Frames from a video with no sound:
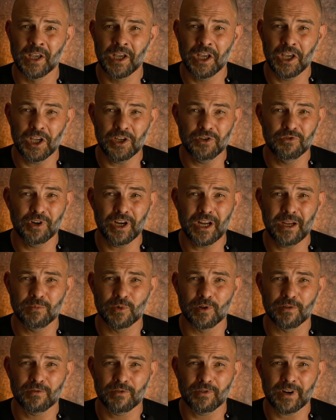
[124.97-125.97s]
He dreamed
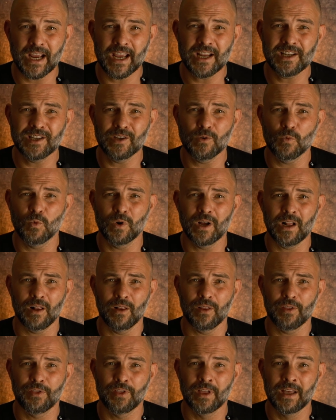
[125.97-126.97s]
of creating
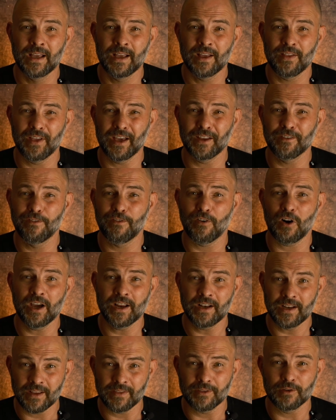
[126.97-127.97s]
wealth, then
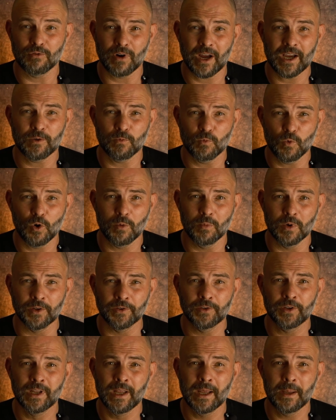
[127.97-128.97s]
finding the right woman,
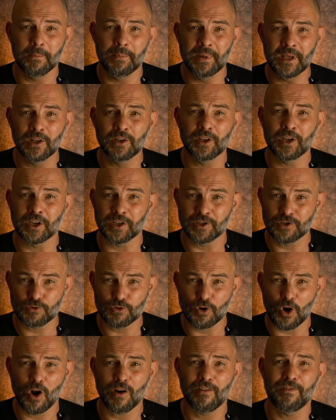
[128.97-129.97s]
building a
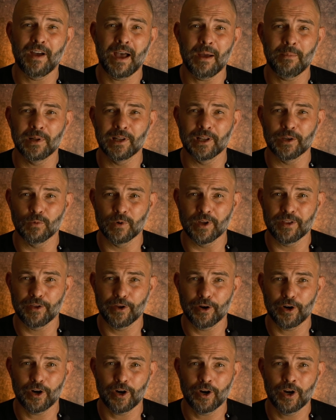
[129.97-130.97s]
strong family with
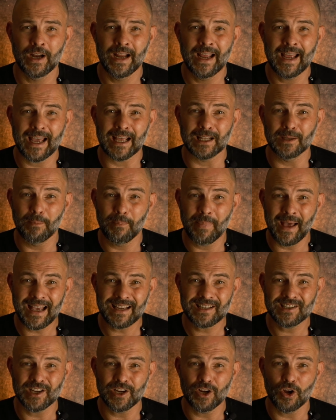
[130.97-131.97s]
her, and
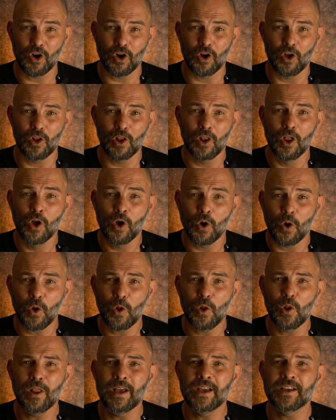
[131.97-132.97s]
passing
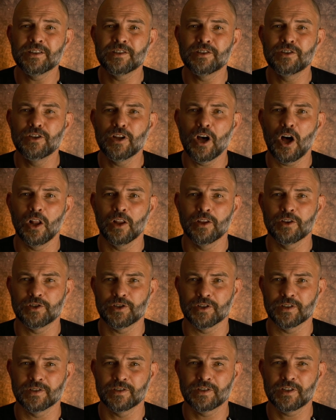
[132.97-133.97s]
all his knowledge
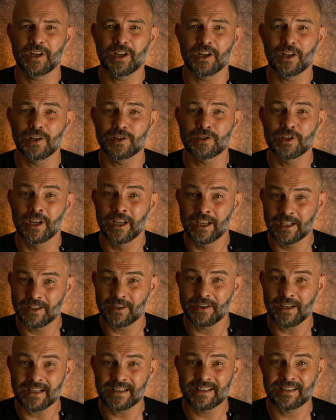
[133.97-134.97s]
and skills to
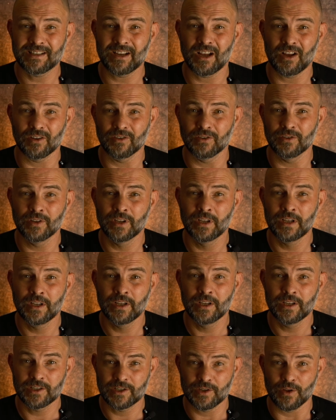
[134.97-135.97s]
his son,
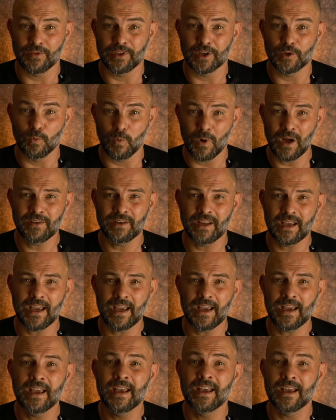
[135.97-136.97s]
so that one
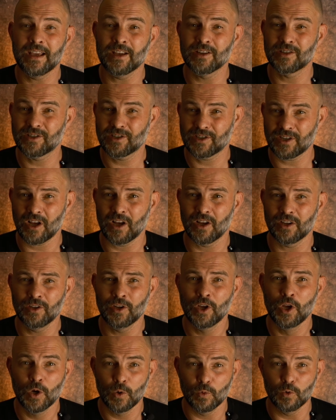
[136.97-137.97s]
day his
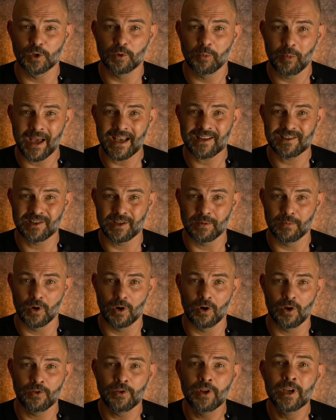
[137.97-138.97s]
son would pass them
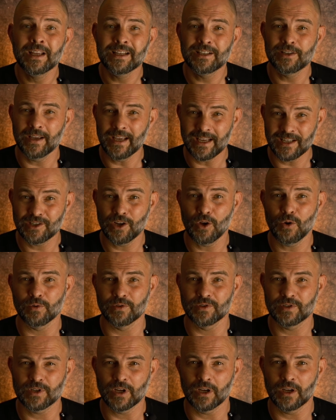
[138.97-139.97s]
on to his own
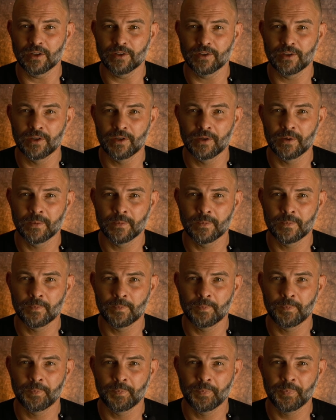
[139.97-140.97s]
son.
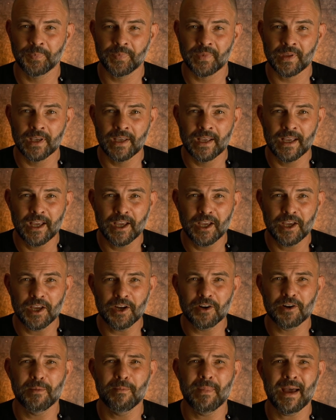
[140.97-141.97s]
He
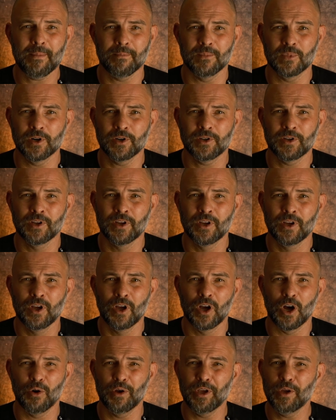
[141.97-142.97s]
remembered
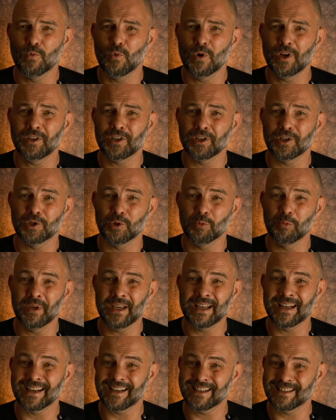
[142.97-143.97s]
how he wanted to be
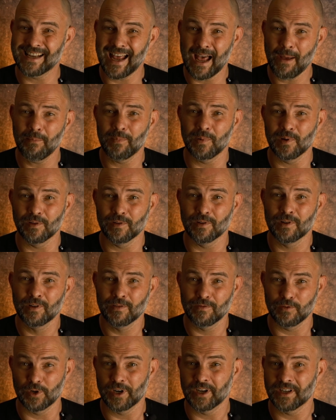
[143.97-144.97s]
an example
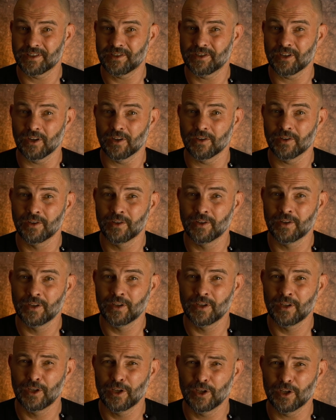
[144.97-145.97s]
for his son,
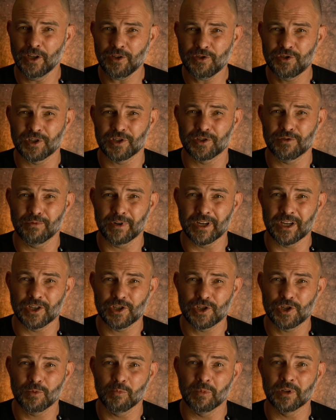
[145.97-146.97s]
not just
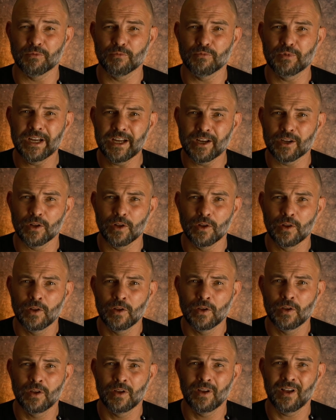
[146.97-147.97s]
rich, but real,
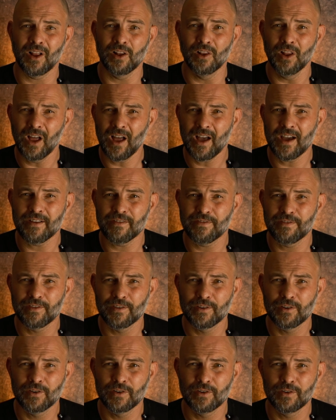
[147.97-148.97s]
alive,
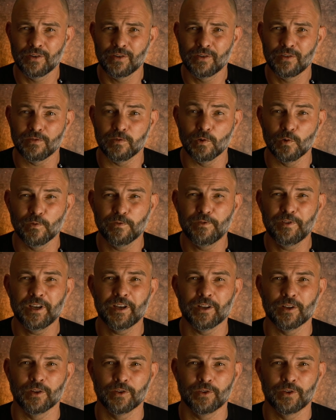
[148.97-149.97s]

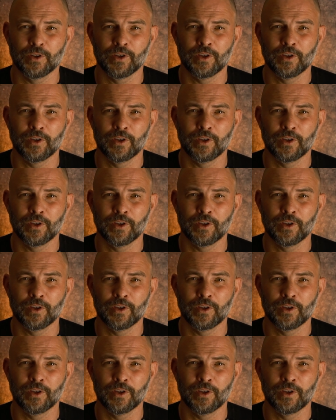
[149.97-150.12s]
fulfilled.